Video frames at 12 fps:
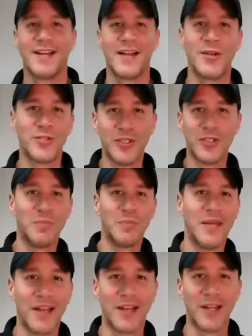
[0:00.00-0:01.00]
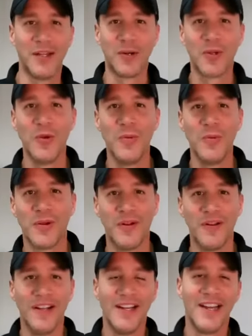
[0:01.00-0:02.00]
I used to just be in like a little
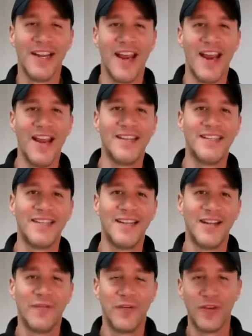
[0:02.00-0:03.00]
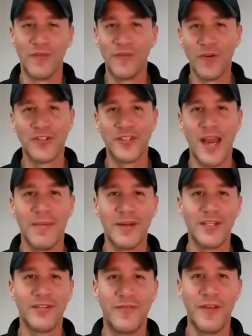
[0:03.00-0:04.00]
cubicle, and for the first time,
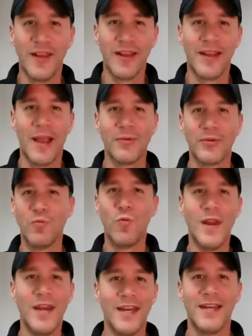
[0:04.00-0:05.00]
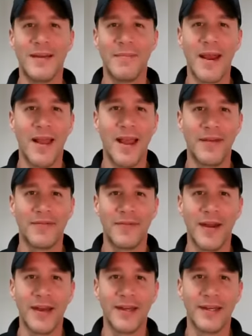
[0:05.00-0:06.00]
I just felt like I was winning in my life, right?